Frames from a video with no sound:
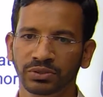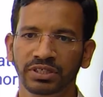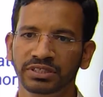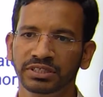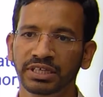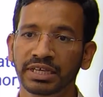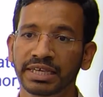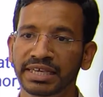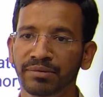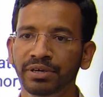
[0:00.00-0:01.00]
So this is a
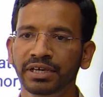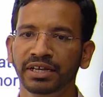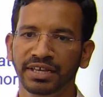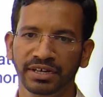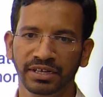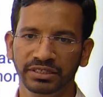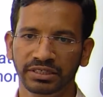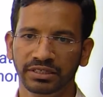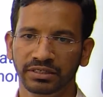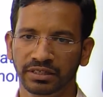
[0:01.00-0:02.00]
chemical energy
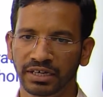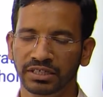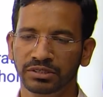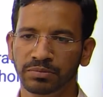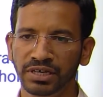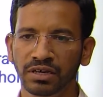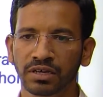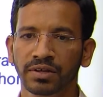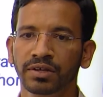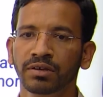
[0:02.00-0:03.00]
that is being
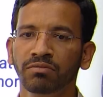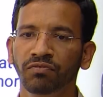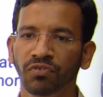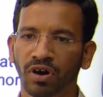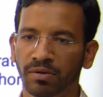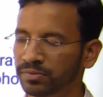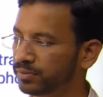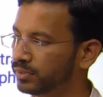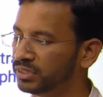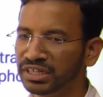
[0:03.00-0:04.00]
formed,
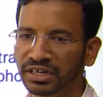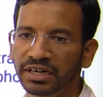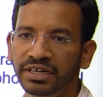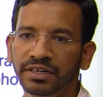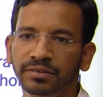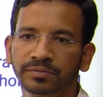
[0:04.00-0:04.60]
generated.